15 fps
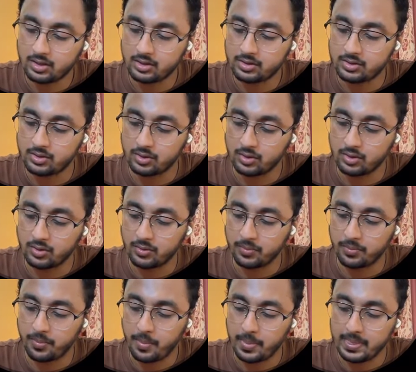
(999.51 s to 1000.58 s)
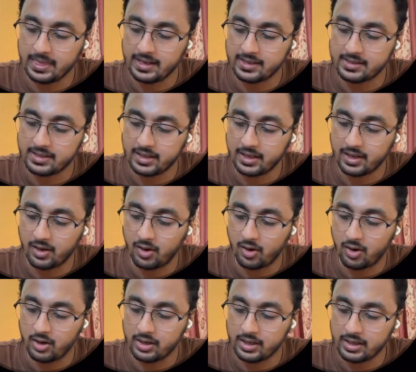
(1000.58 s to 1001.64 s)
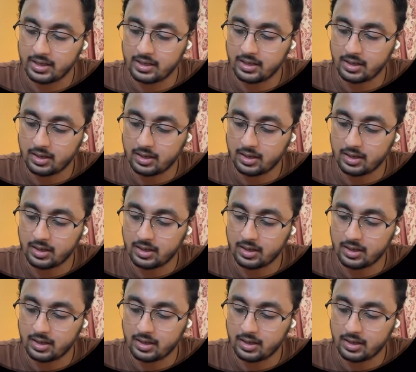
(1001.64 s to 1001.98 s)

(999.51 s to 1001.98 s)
so let's say order